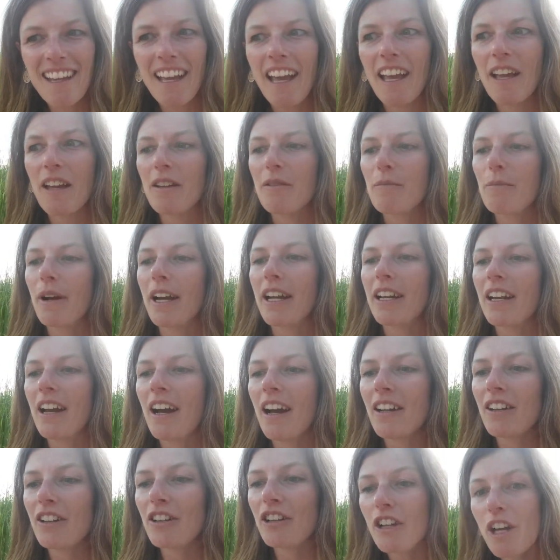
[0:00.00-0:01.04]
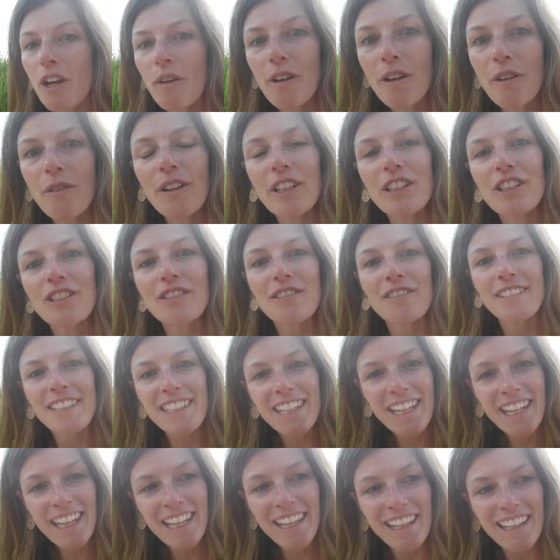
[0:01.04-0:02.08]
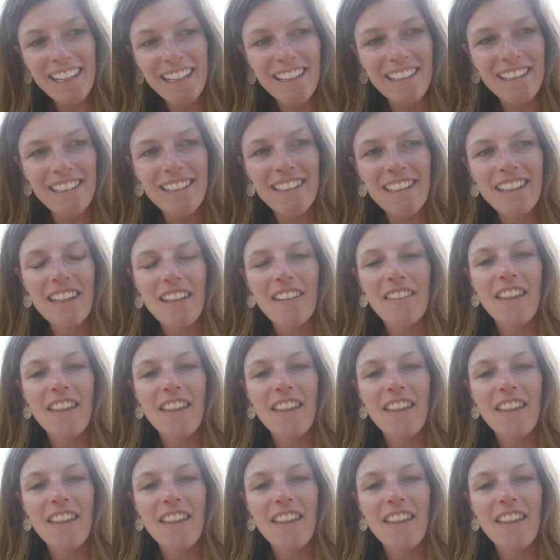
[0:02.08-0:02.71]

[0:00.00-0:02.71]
And by not knowing what you need,